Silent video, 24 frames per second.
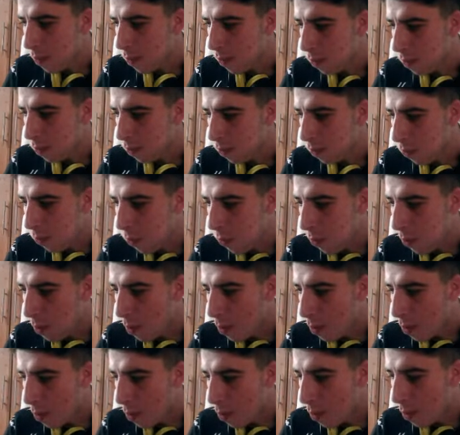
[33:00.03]
weren't into it
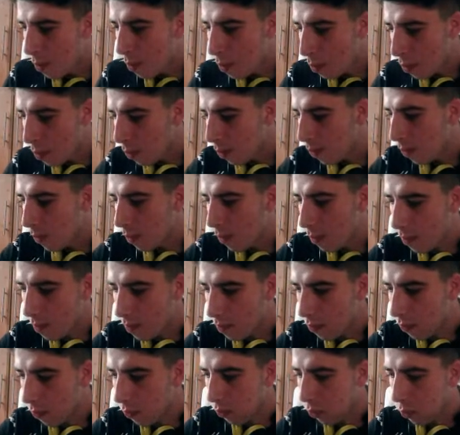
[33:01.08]
at first and then got
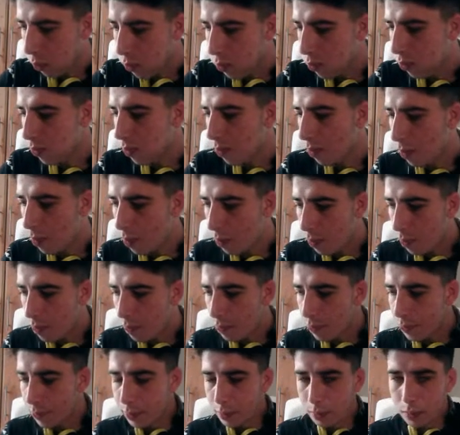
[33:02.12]
into it as it went
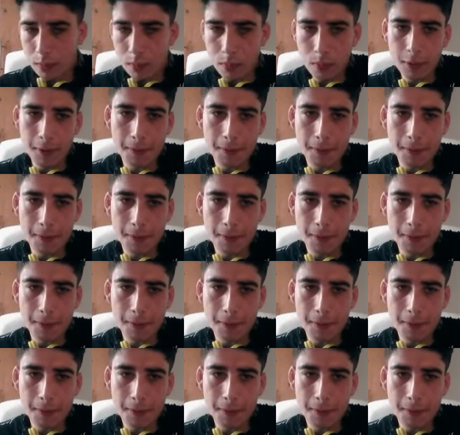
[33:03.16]
on.